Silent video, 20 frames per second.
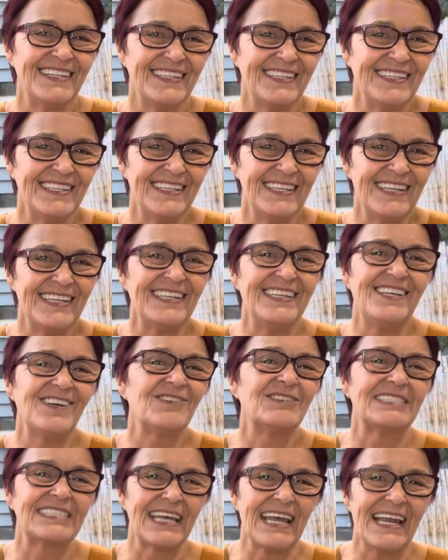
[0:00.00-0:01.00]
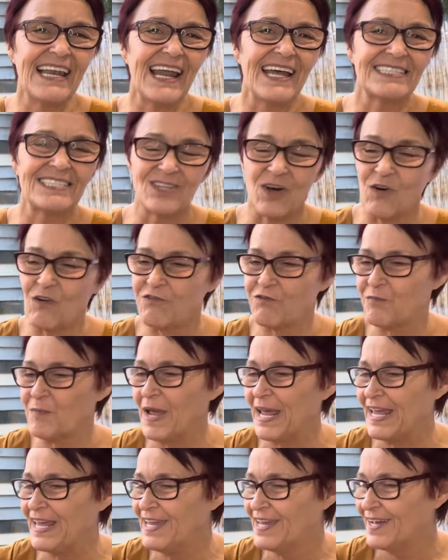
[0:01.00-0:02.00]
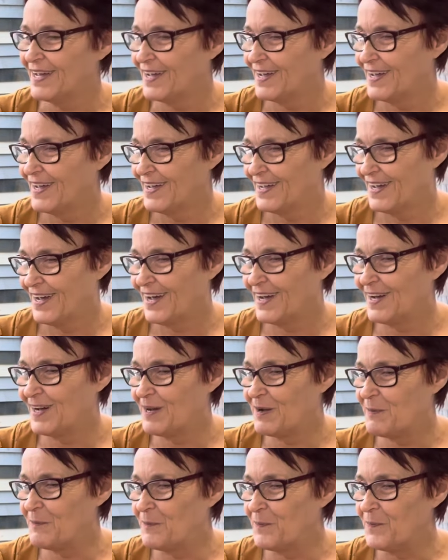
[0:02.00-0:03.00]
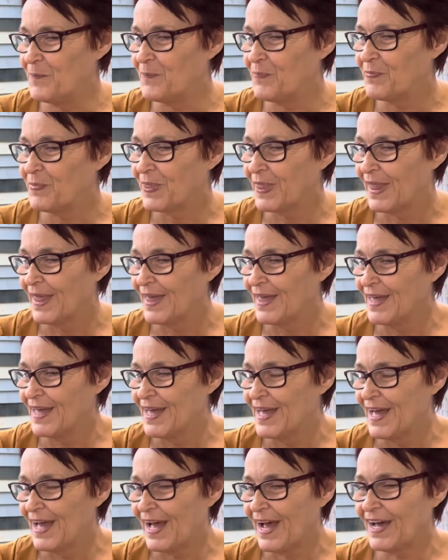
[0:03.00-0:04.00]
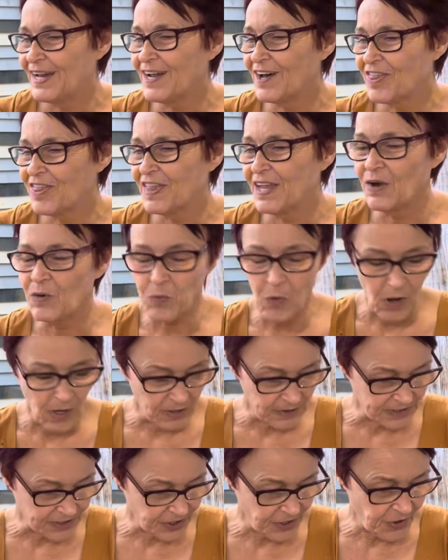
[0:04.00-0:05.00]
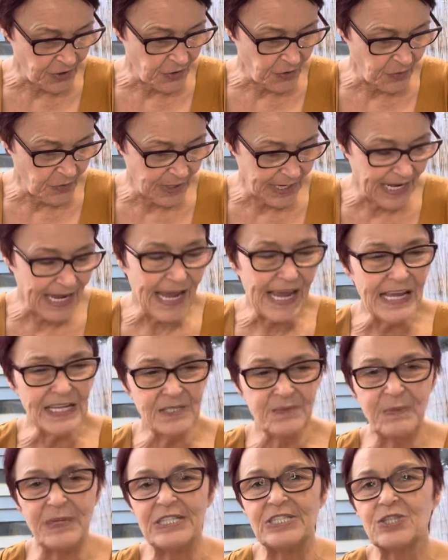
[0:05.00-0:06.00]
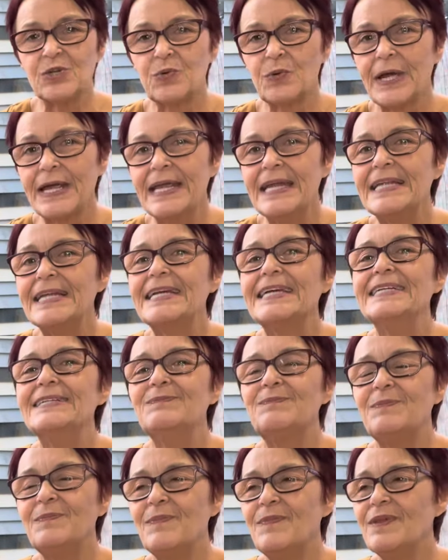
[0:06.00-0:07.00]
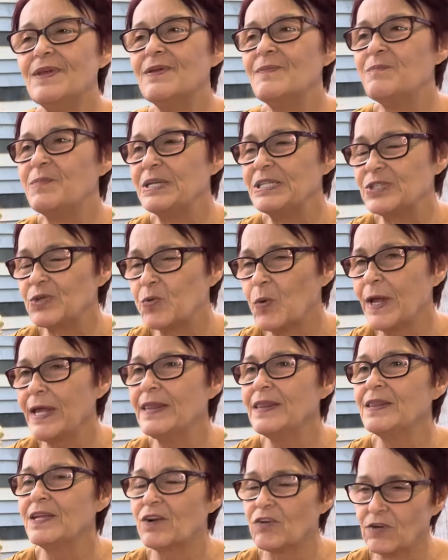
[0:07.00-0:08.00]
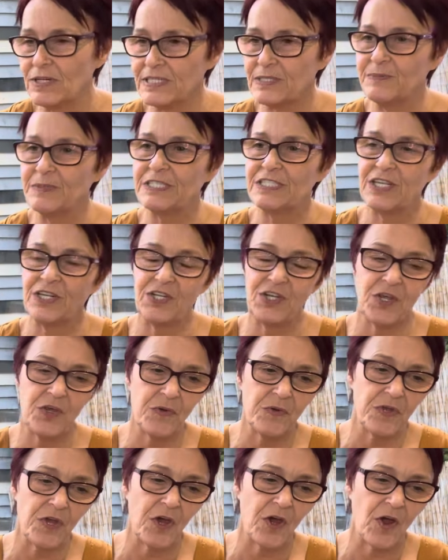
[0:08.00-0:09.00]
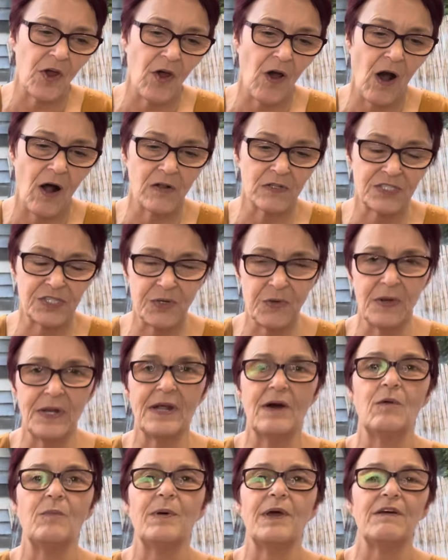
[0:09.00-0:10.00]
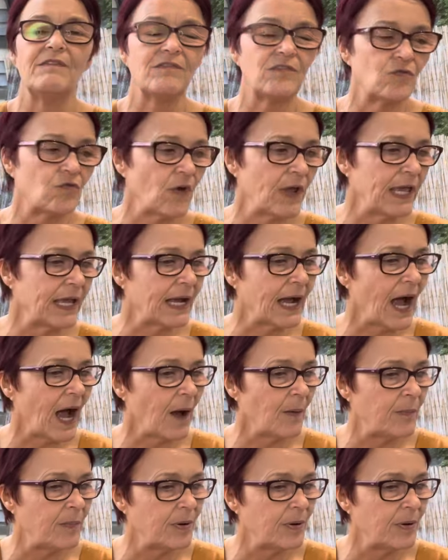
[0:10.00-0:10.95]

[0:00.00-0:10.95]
You'll see less of me. And I think what I'll do is between Christmas and New Year, I'll do a little bit of a recap